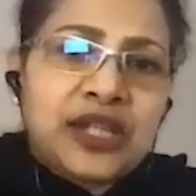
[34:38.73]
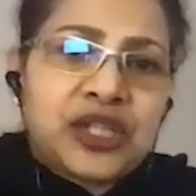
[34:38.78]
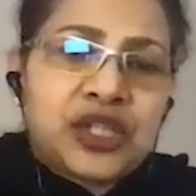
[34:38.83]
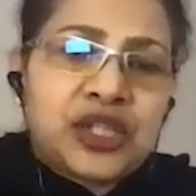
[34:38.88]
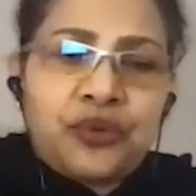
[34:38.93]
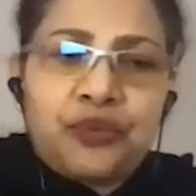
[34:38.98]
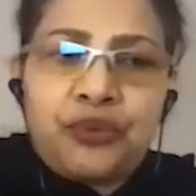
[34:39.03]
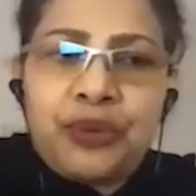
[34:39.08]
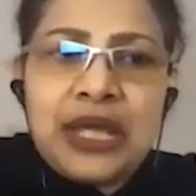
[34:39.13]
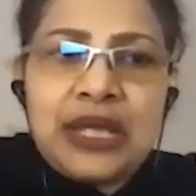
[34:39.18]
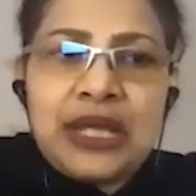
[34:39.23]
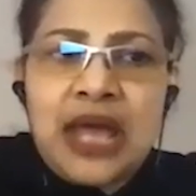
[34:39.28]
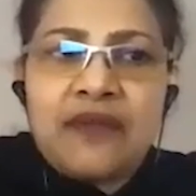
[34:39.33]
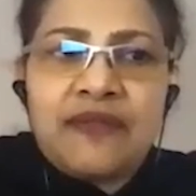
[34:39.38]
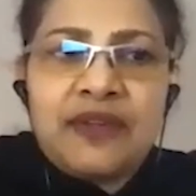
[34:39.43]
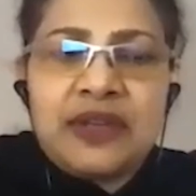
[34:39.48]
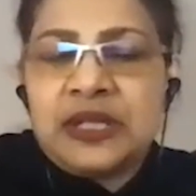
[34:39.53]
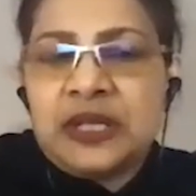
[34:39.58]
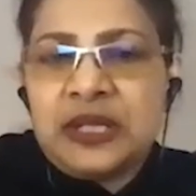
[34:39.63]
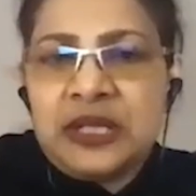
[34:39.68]
So, we
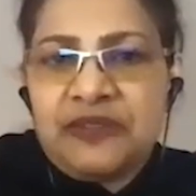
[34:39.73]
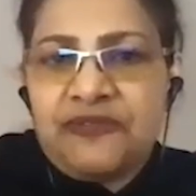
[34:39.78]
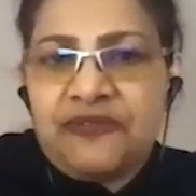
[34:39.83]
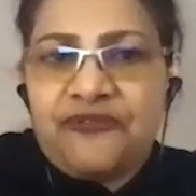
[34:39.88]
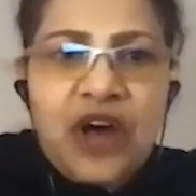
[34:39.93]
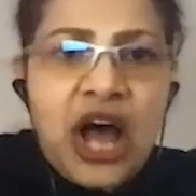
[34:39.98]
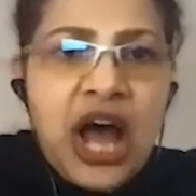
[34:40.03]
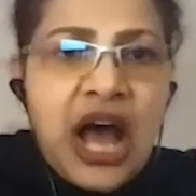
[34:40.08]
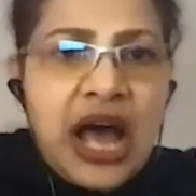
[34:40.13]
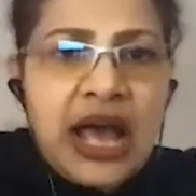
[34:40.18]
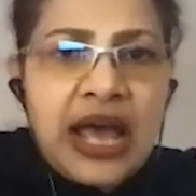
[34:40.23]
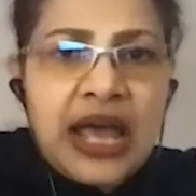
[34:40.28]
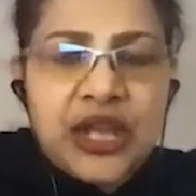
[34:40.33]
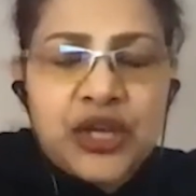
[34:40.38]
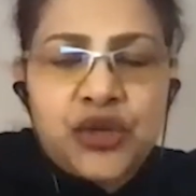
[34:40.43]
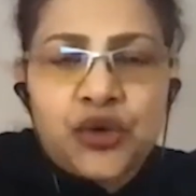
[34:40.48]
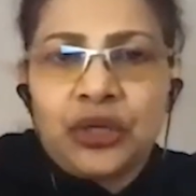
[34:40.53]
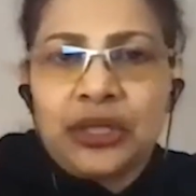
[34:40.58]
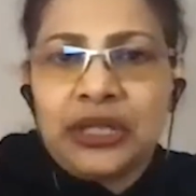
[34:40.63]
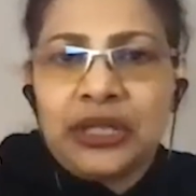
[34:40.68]
haven't defined
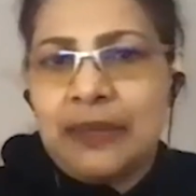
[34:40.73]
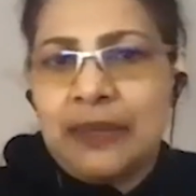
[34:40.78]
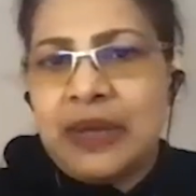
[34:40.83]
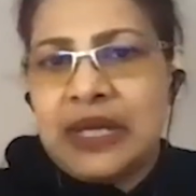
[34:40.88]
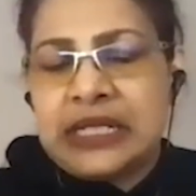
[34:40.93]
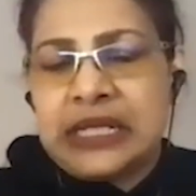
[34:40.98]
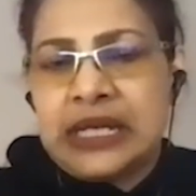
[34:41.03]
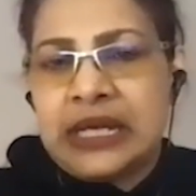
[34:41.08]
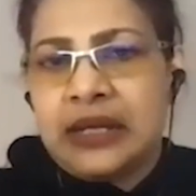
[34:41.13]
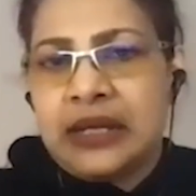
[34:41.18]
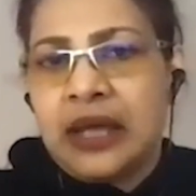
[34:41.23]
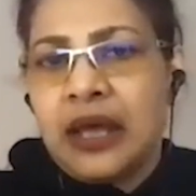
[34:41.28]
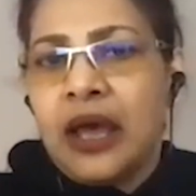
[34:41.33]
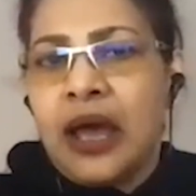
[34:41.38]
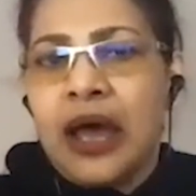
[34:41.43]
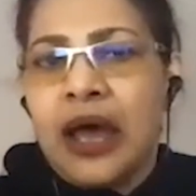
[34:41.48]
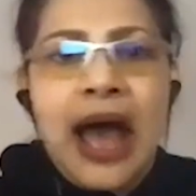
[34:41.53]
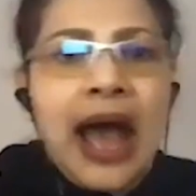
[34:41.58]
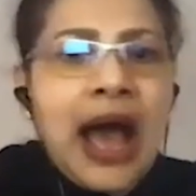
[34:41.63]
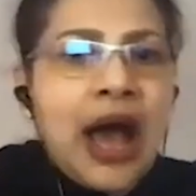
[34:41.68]
or limited
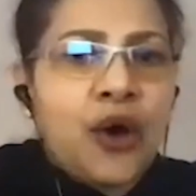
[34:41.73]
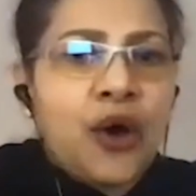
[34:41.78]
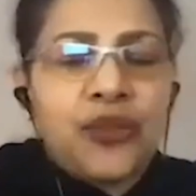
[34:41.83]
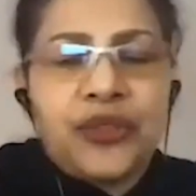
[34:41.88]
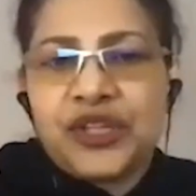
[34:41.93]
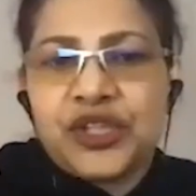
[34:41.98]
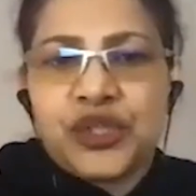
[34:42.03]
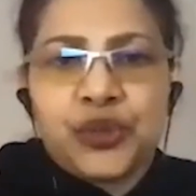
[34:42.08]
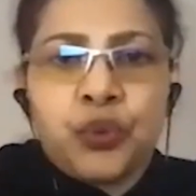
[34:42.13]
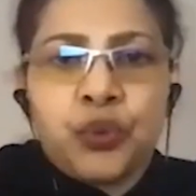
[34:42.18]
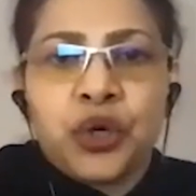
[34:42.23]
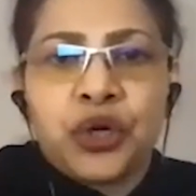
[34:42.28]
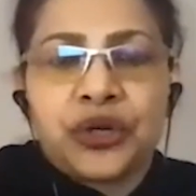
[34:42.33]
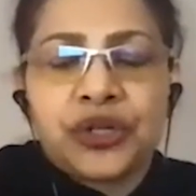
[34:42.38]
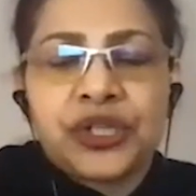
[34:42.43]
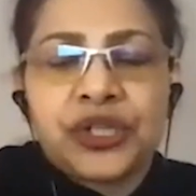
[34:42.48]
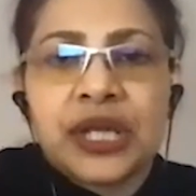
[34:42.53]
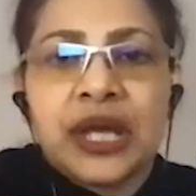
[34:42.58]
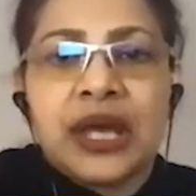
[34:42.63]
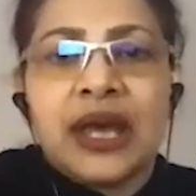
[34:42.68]
how this
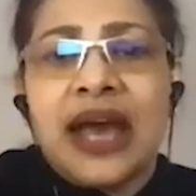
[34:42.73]
works.